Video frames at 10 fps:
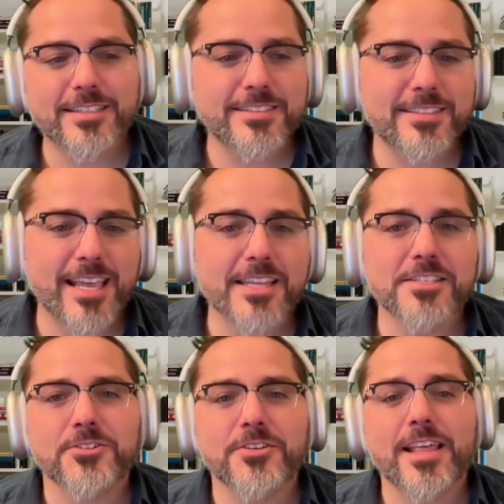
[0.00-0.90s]
to
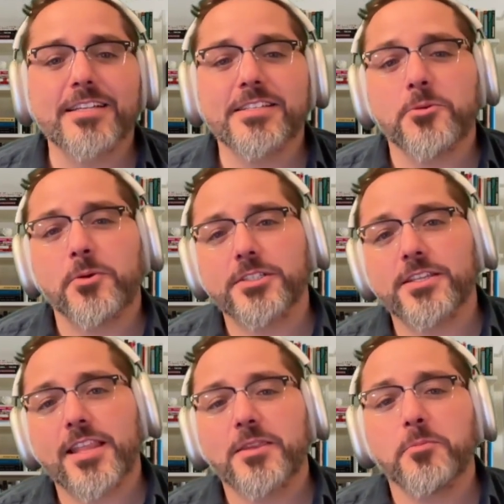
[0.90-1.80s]
answer, and that is a question
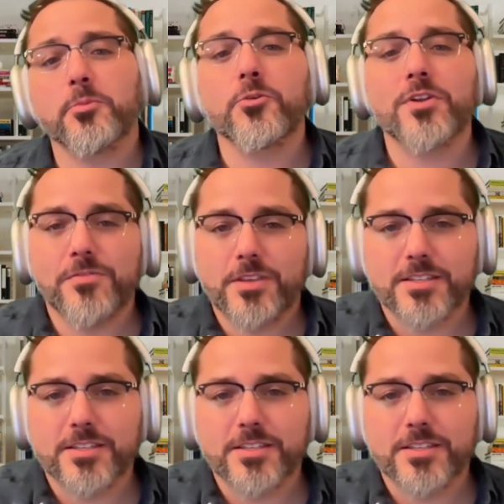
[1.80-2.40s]
that the previous